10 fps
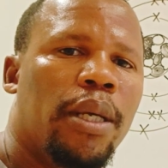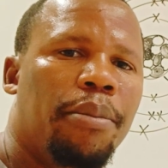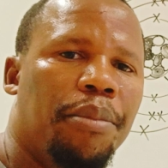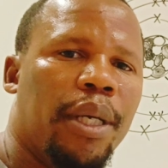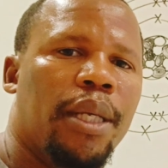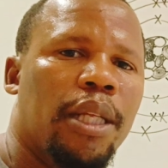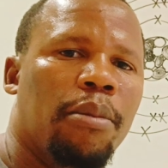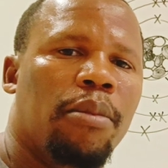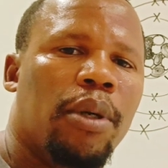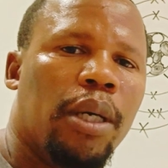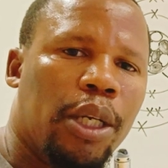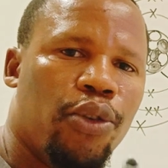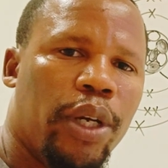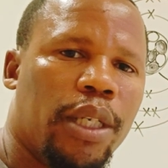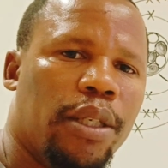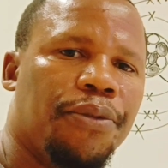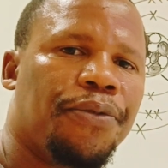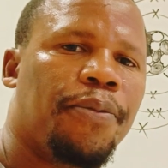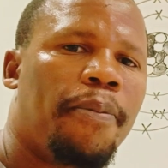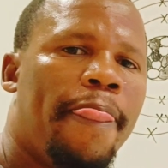make them radioactive?